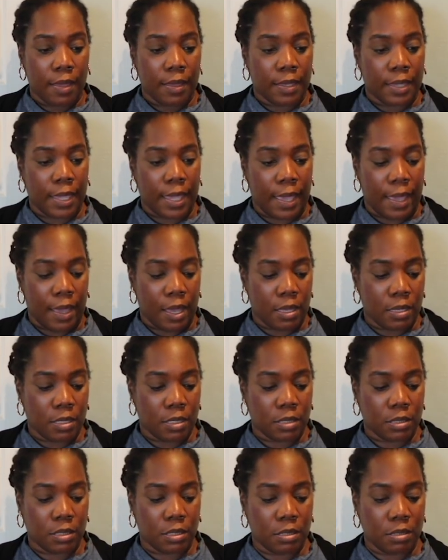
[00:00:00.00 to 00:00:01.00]
yeah,
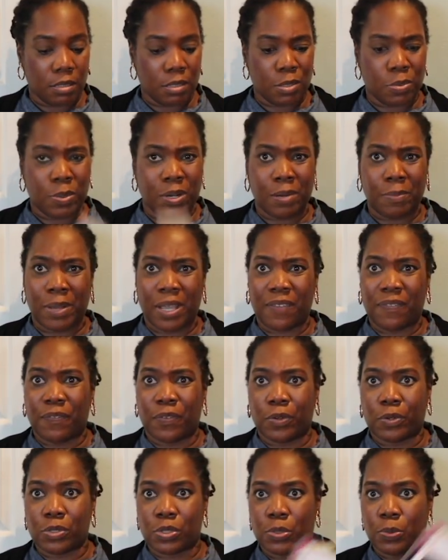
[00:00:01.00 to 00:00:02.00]
so this is one of my
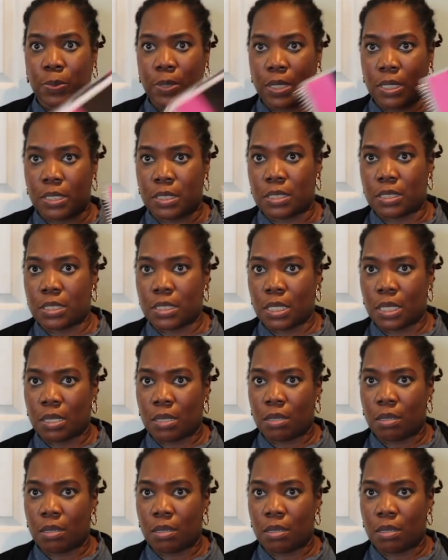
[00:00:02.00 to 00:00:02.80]
first ones.